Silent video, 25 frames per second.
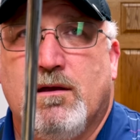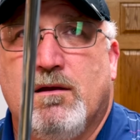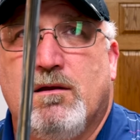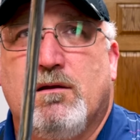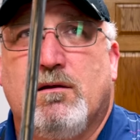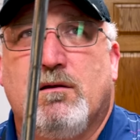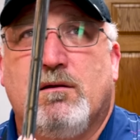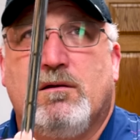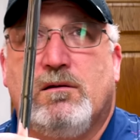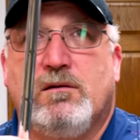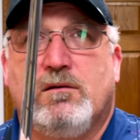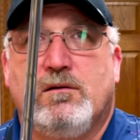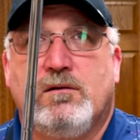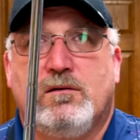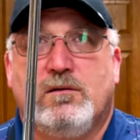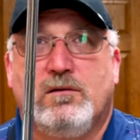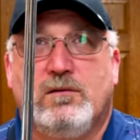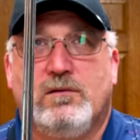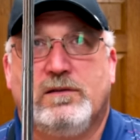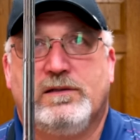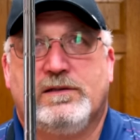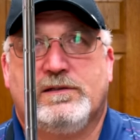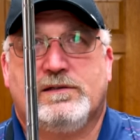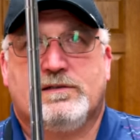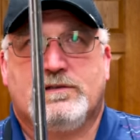
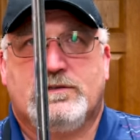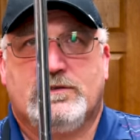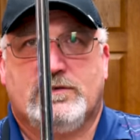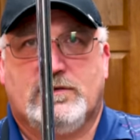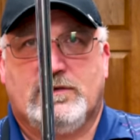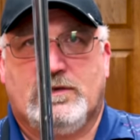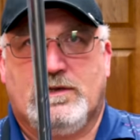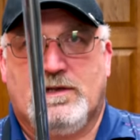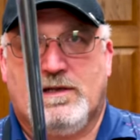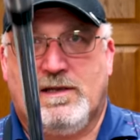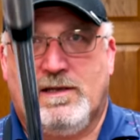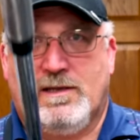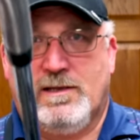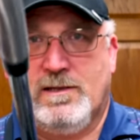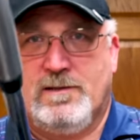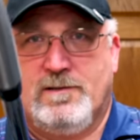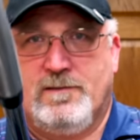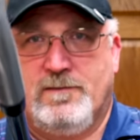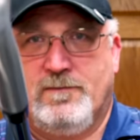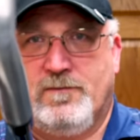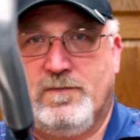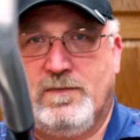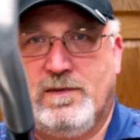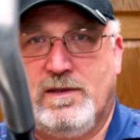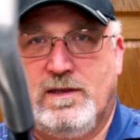let's see.
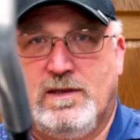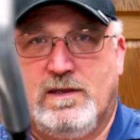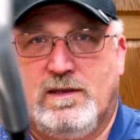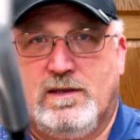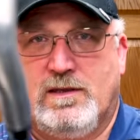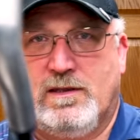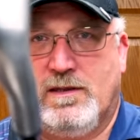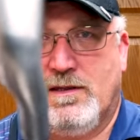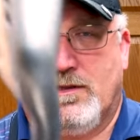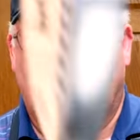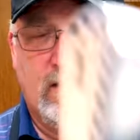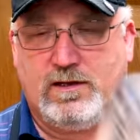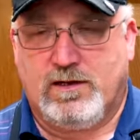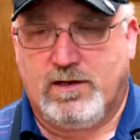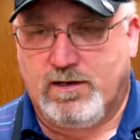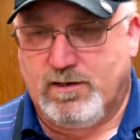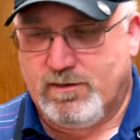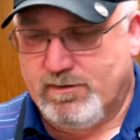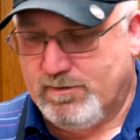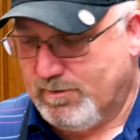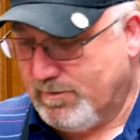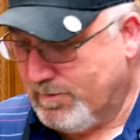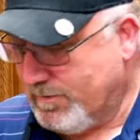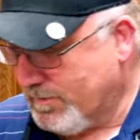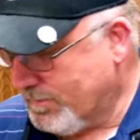In the iron, you're